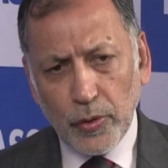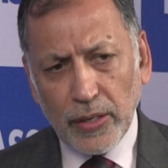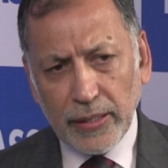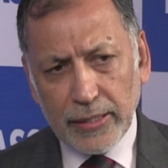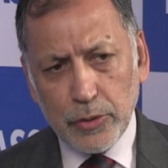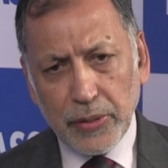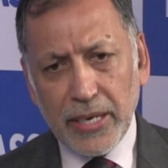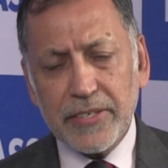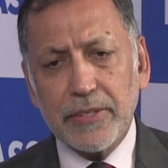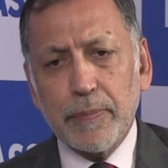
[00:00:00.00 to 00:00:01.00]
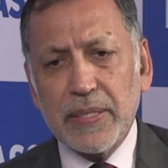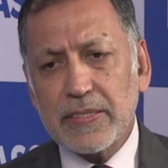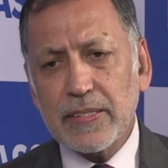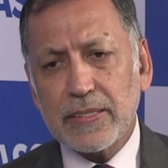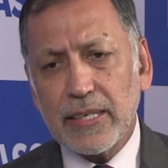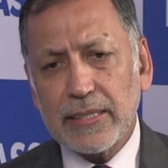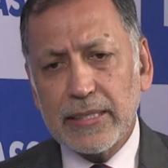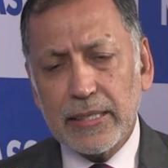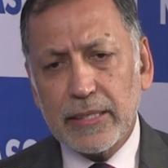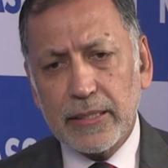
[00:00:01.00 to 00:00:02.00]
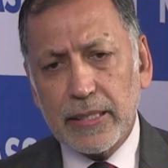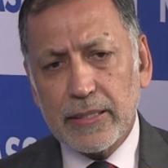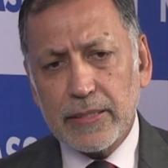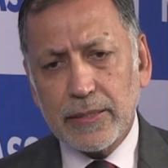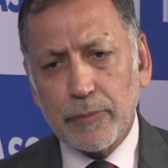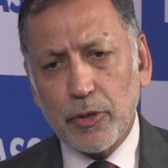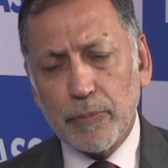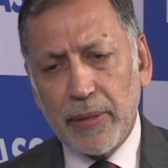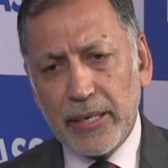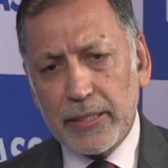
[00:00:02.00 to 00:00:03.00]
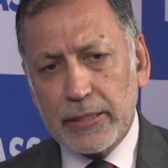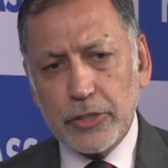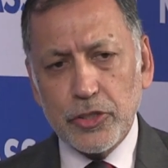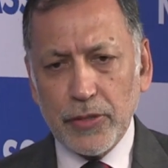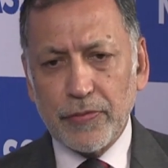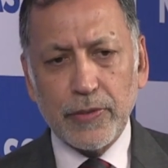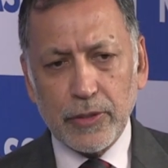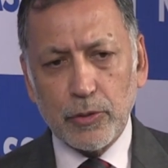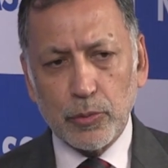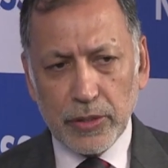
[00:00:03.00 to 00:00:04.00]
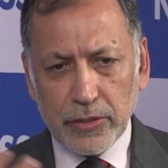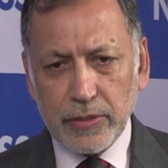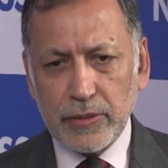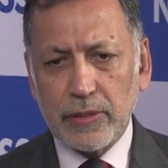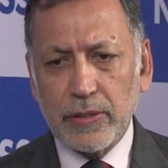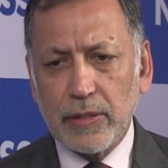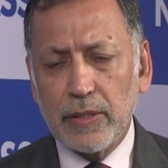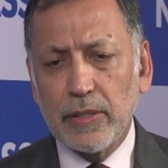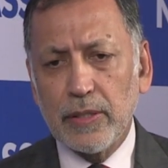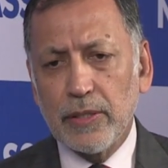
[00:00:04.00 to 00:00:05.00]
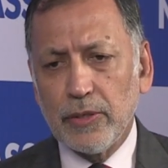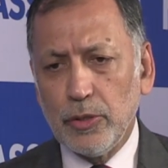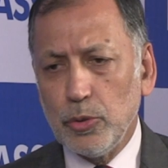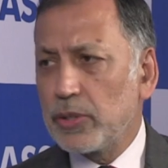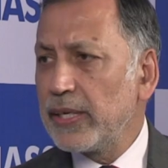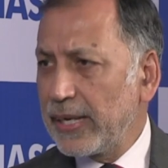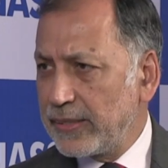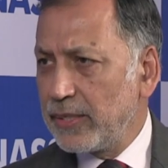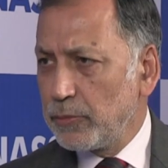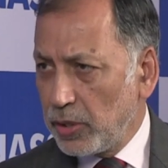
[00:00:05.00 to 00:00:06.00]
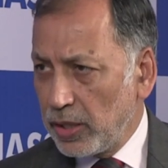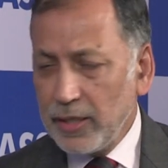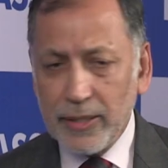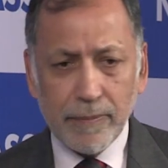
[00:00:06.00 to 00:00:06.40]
our education business, I think it is about making a shift to this new connected world,